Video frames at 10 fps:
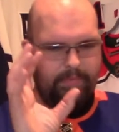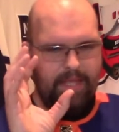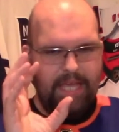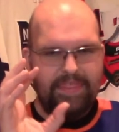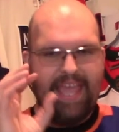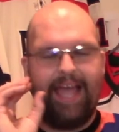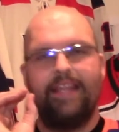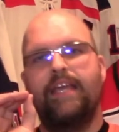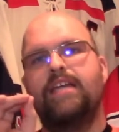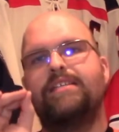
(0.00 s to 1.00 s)
that
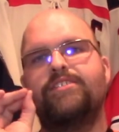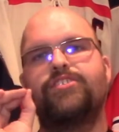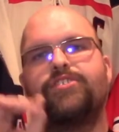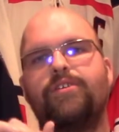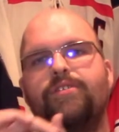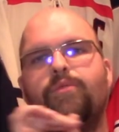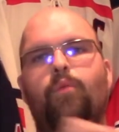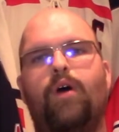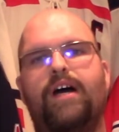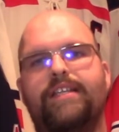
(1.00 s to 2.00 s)
certain
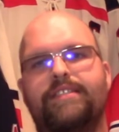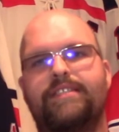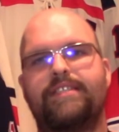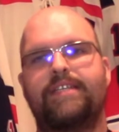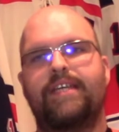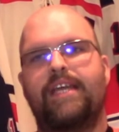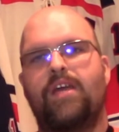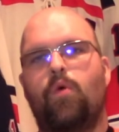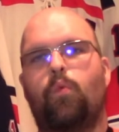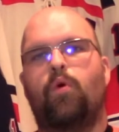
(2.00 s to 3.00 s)
ones
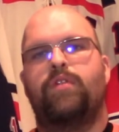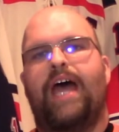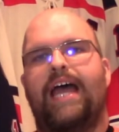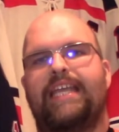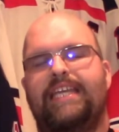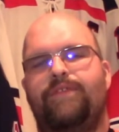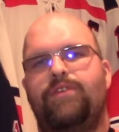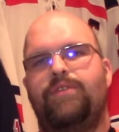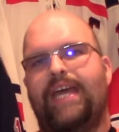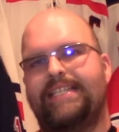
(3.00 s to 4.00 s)
will not give
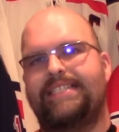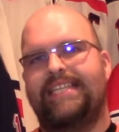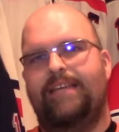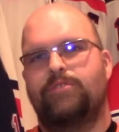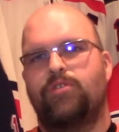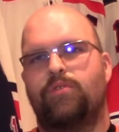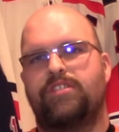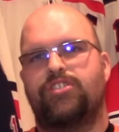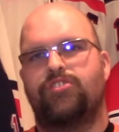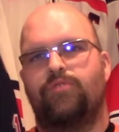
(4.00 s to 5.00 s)
you that same sort of
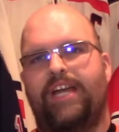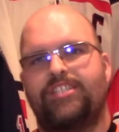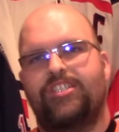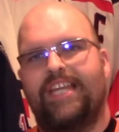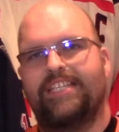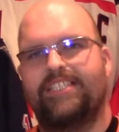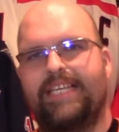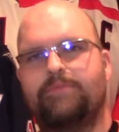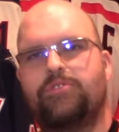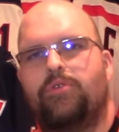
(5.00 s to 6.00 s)
stretch and that
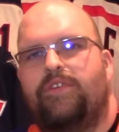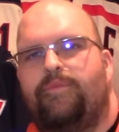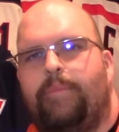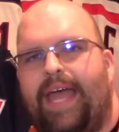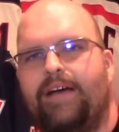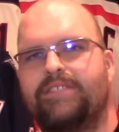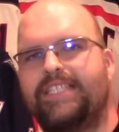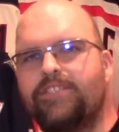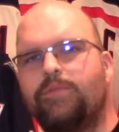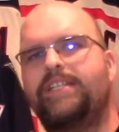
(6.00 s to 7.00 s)
same sort of bounce.
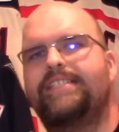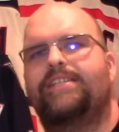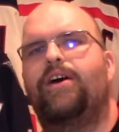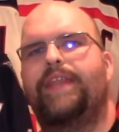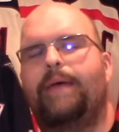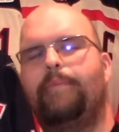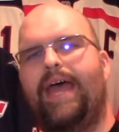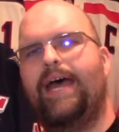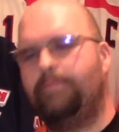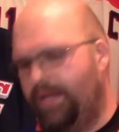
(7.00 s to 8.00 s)
This one isn't all that
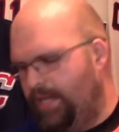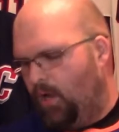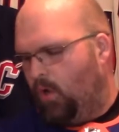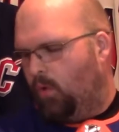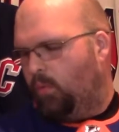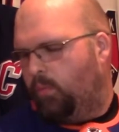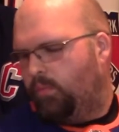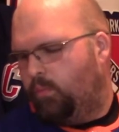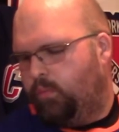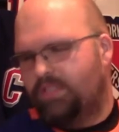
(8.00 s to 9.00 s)
bad, but
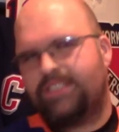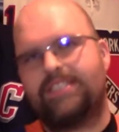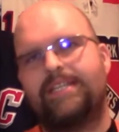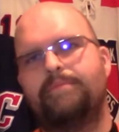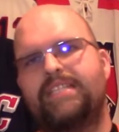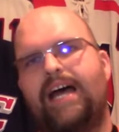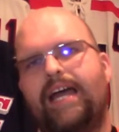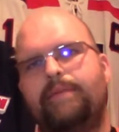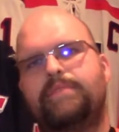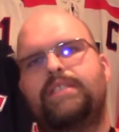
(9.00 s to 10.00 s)

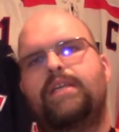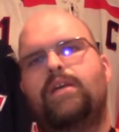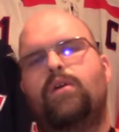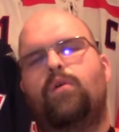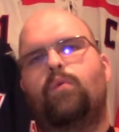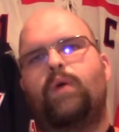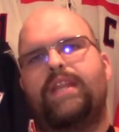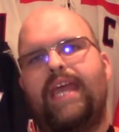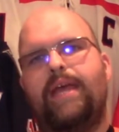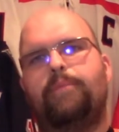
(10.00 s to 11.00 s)
sometimes when
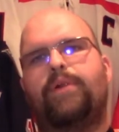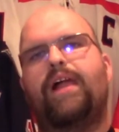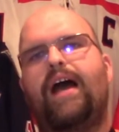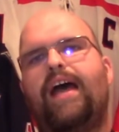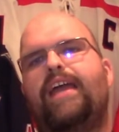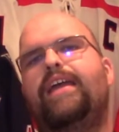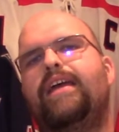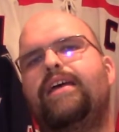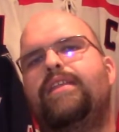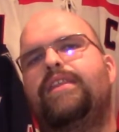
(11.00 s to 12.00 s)
they apply
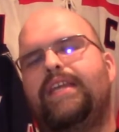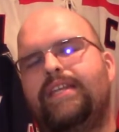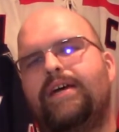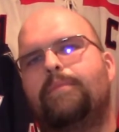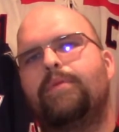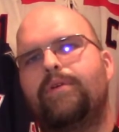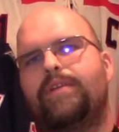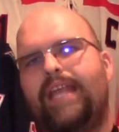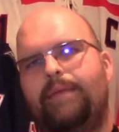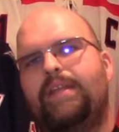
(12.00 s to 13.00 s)
the number,
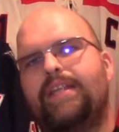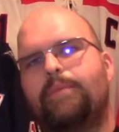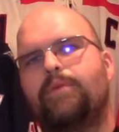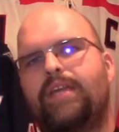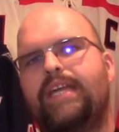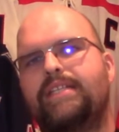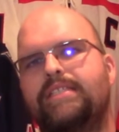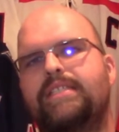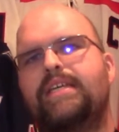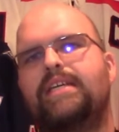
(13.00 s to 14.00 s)
name and number kits,
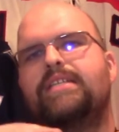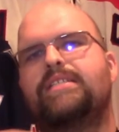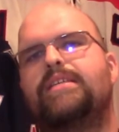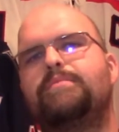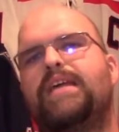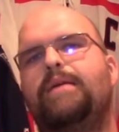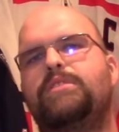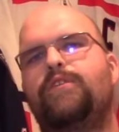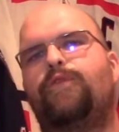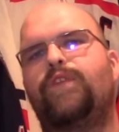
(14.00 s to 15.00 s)

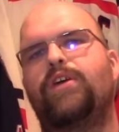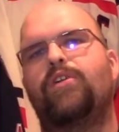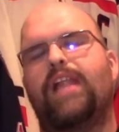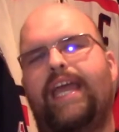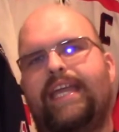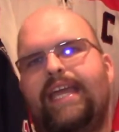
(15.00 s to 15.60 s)
sometimes you feel like